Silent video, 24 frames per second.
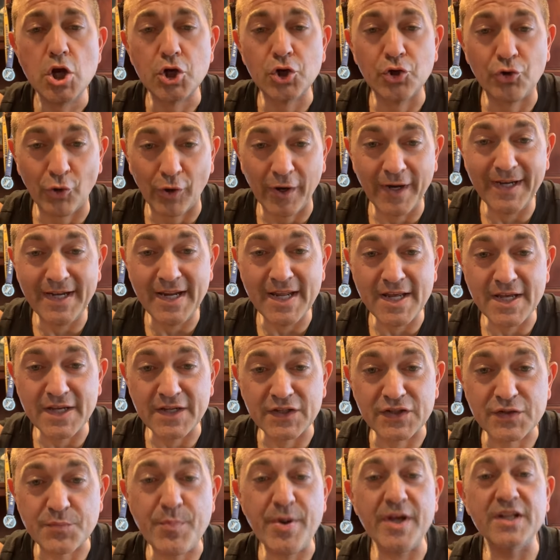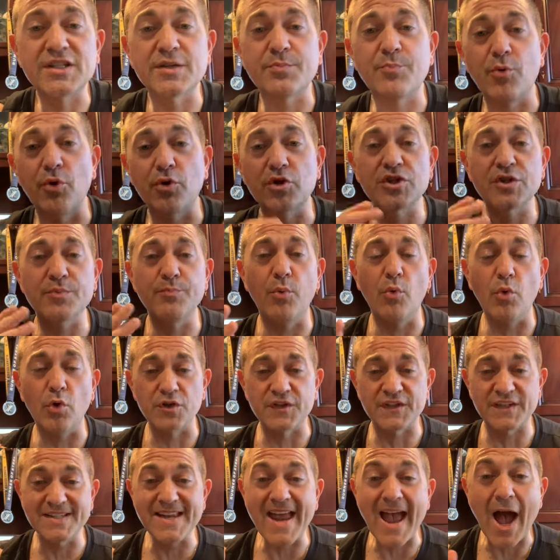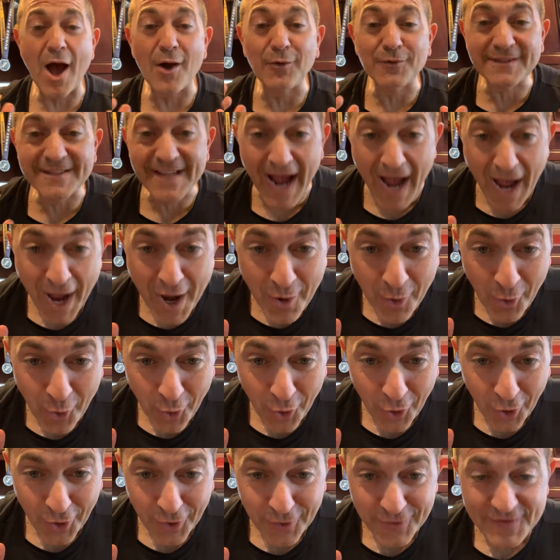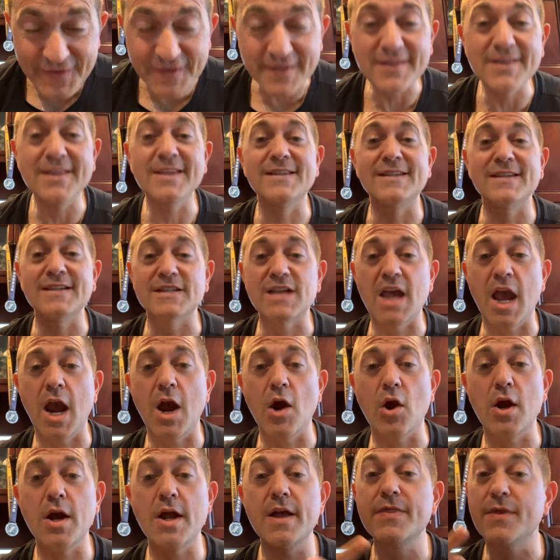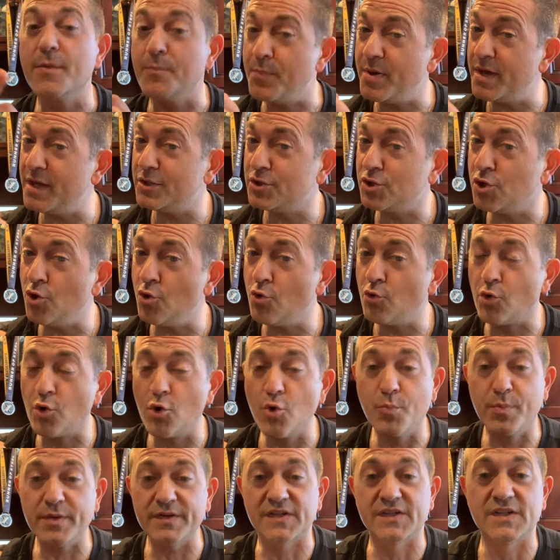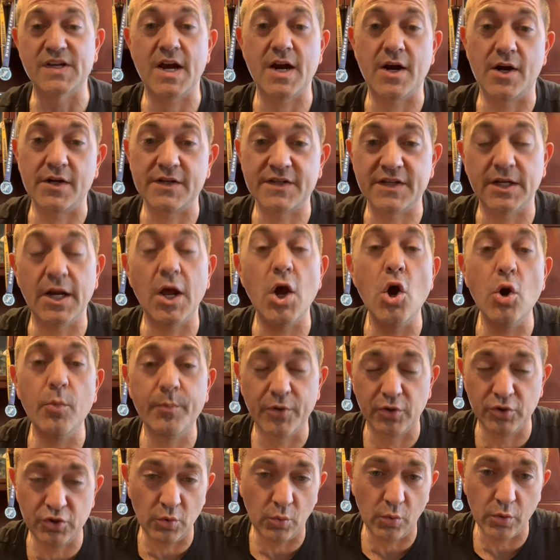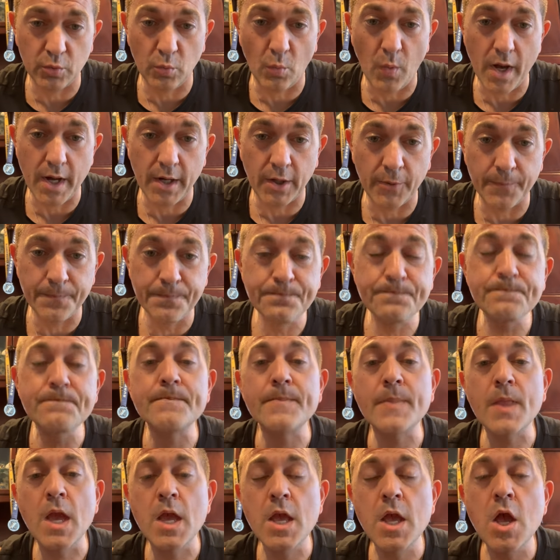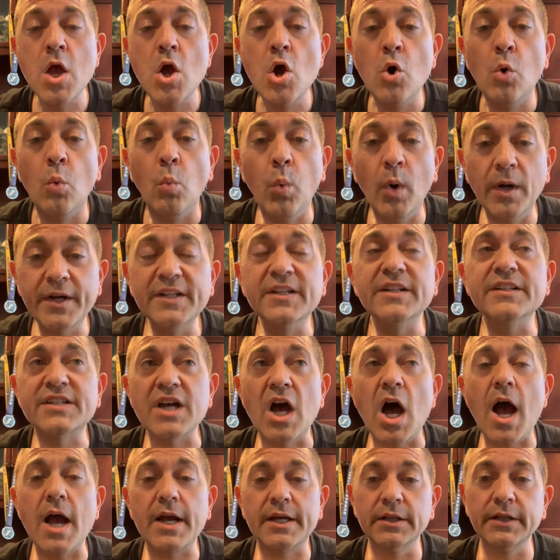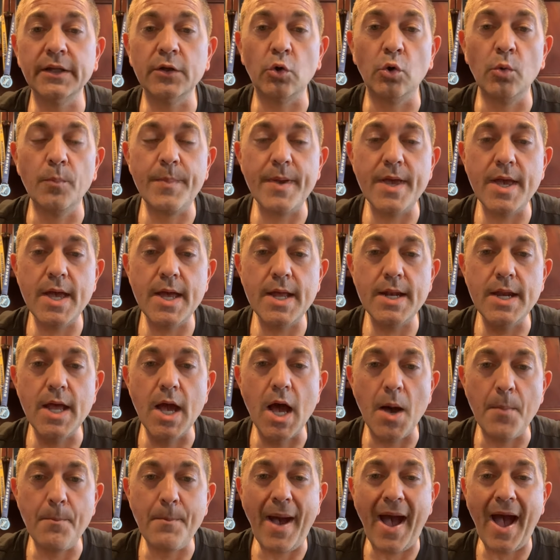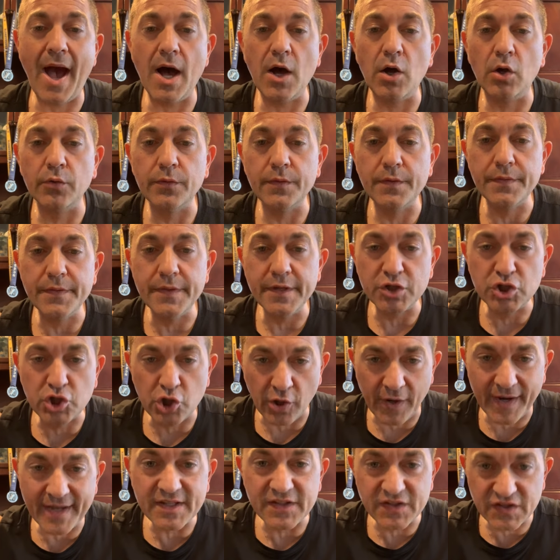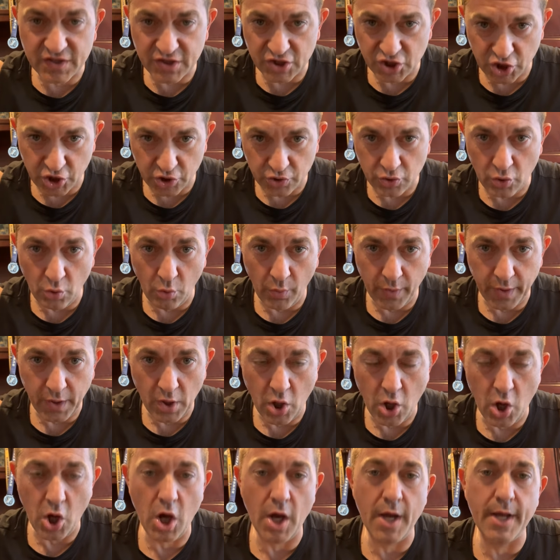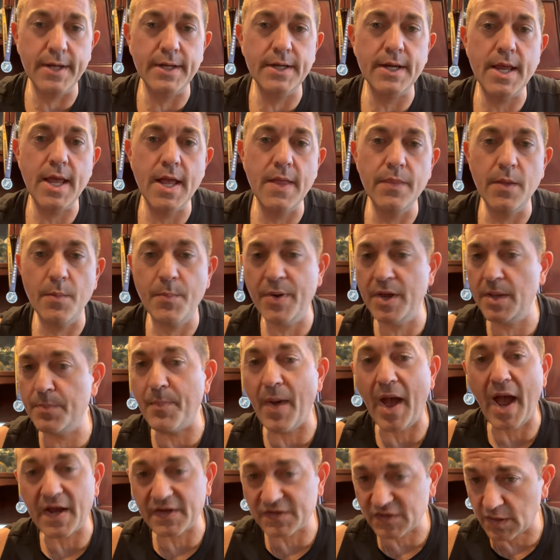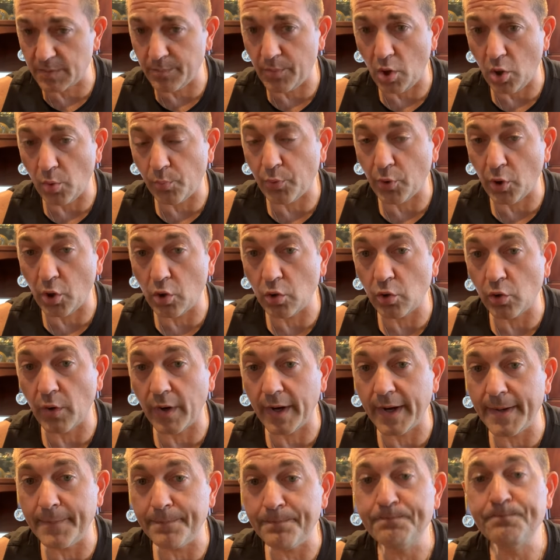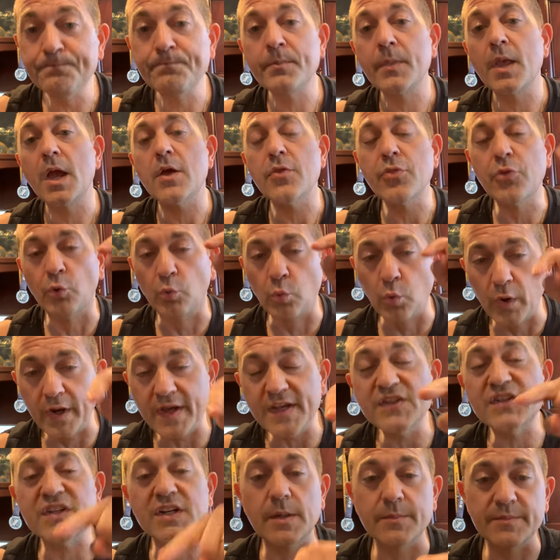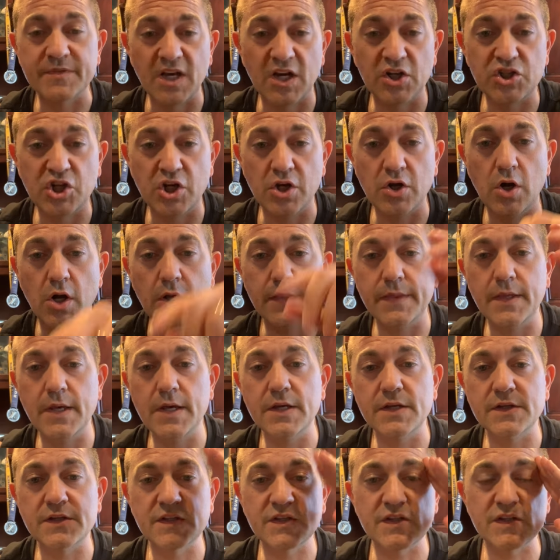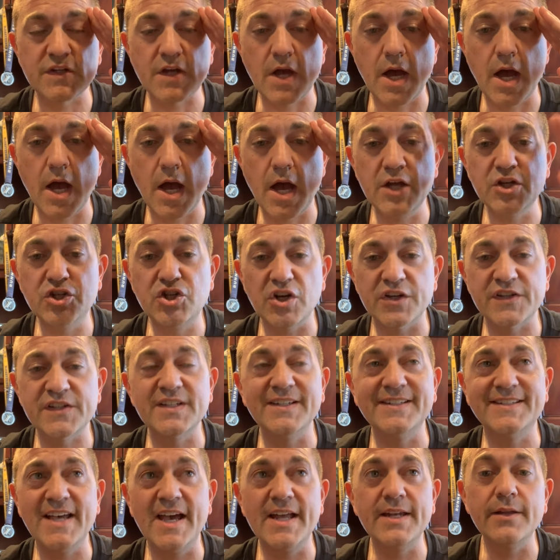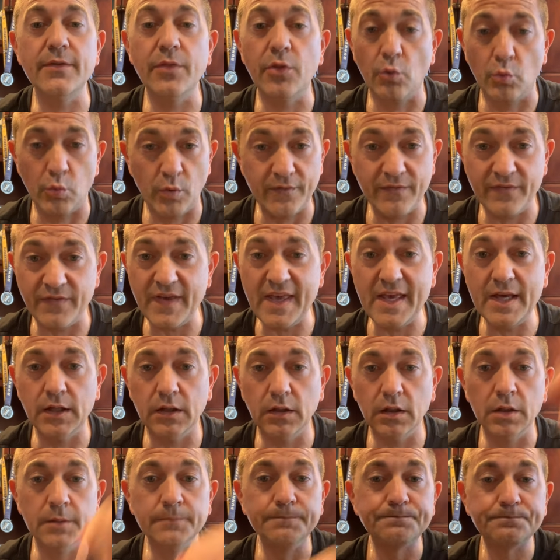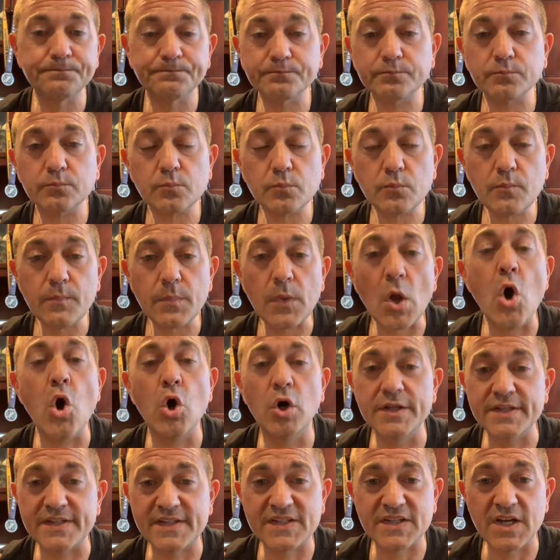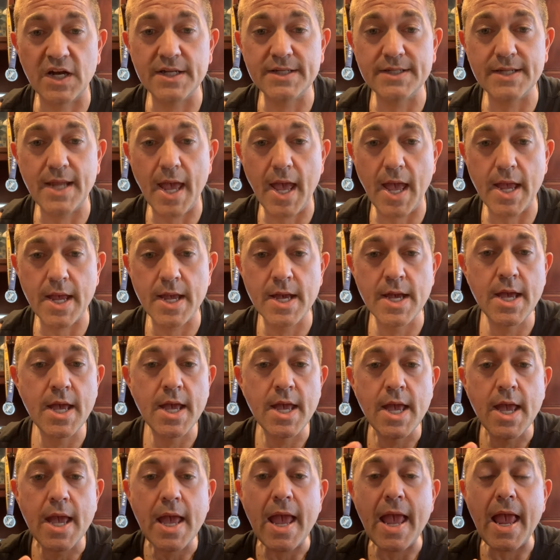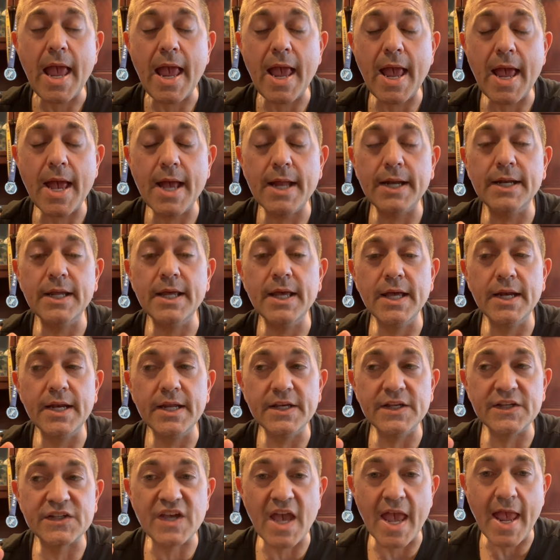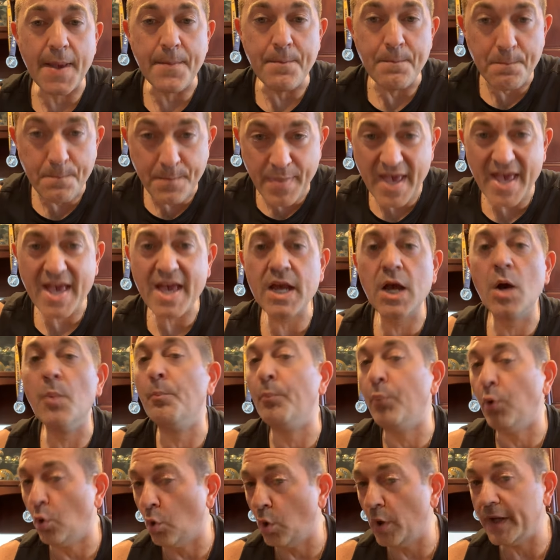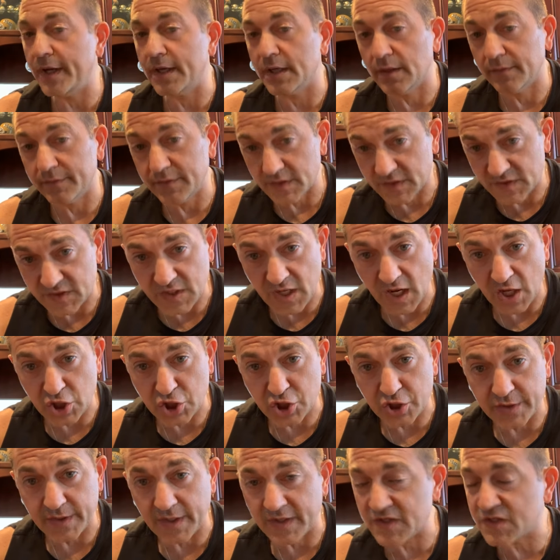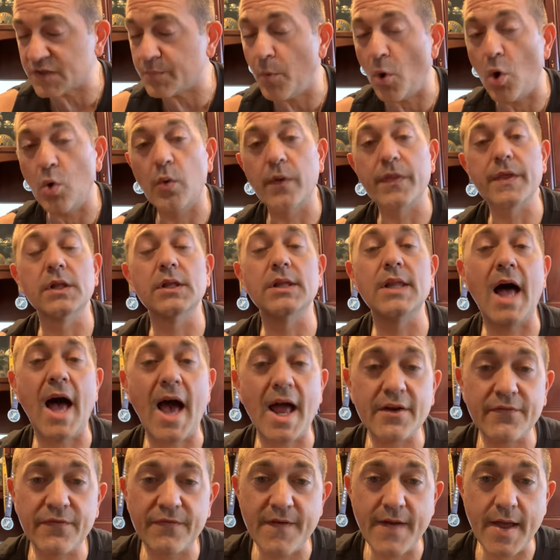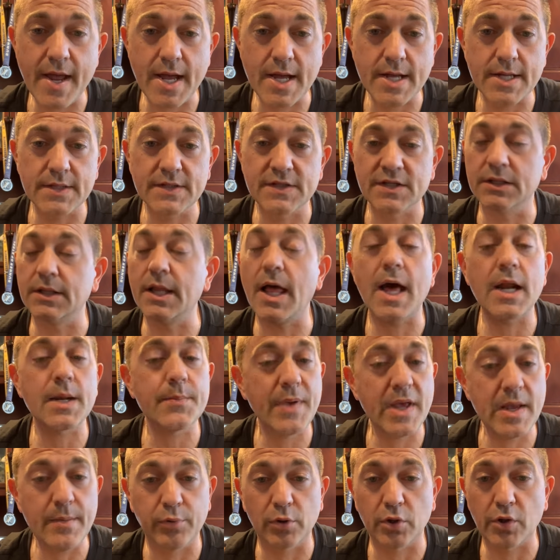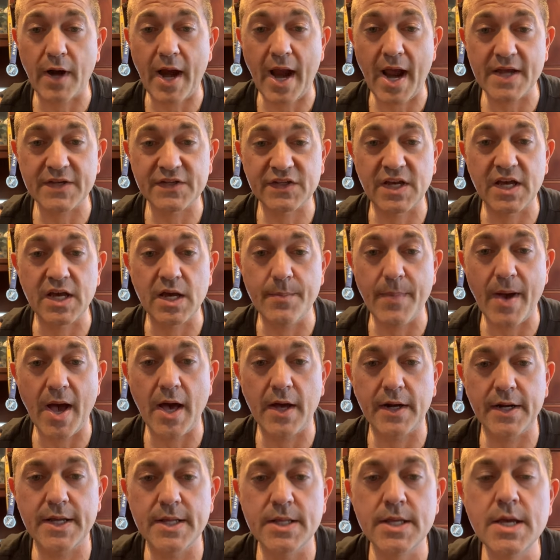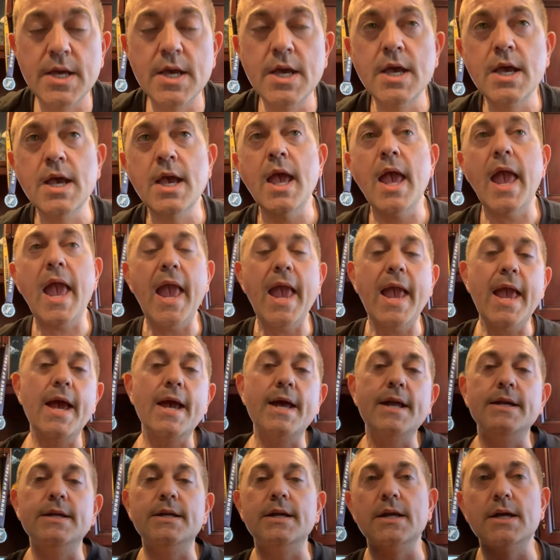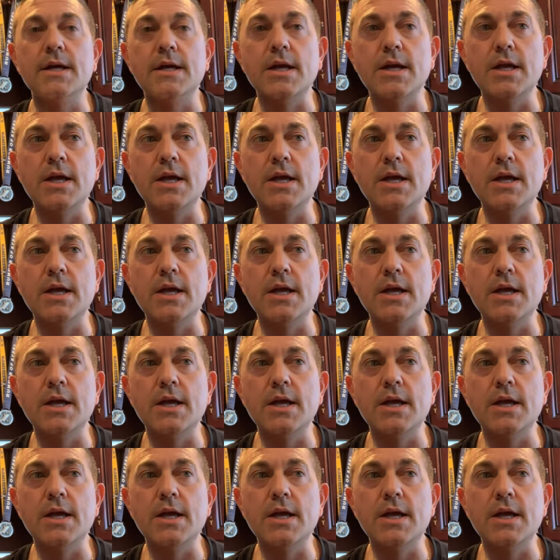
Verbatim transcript: Greetings, Pittsburgh Sports Now diehards. This is Harry, the Pitt Guru Psaros, and I hope you're doing well. Wanted to talk a little bit about the transition going on in the Pitt basketball program. The reason I'm touching on this, just attended the reveal on Sunday, and it is a big point of discussion. I spoke with a lot of fans. A lot of people are asking about it, and